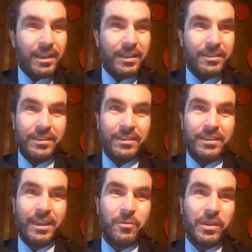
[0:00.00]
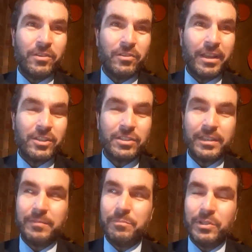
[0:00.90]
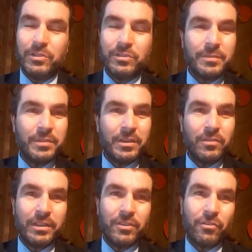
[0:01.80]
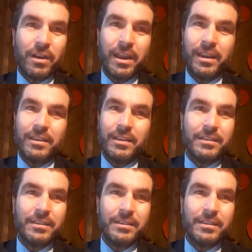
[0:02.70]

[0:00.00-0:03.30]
and then yeah, we can all actually build something really great.